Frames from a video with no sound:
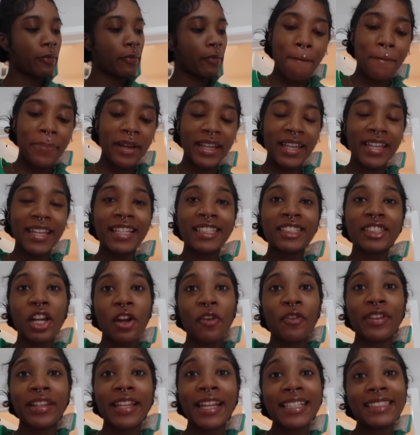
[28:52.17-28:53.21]
but it is
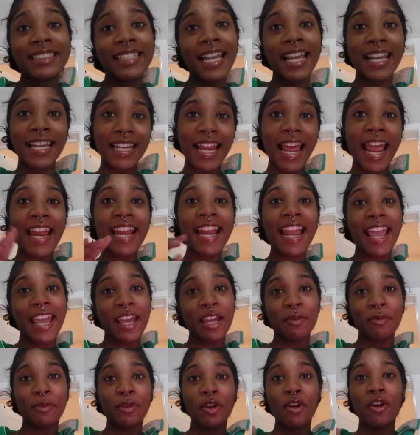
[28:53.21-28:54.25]
currently 10
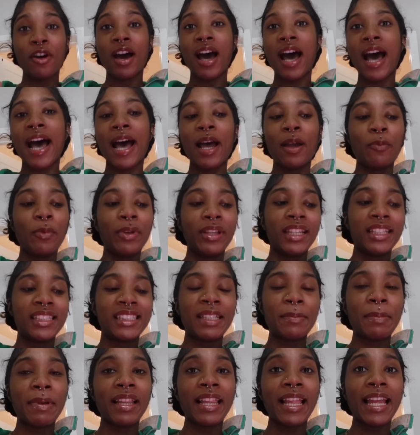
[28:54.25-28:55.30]
a.m y'all i went to
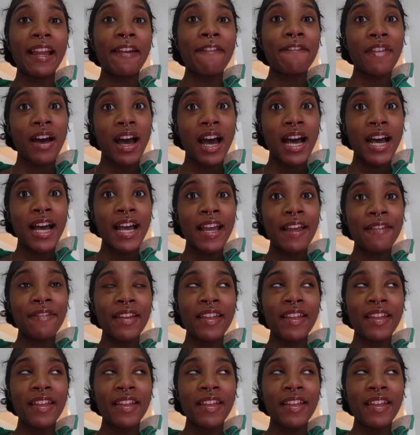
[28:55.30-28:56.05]
sleep at like 5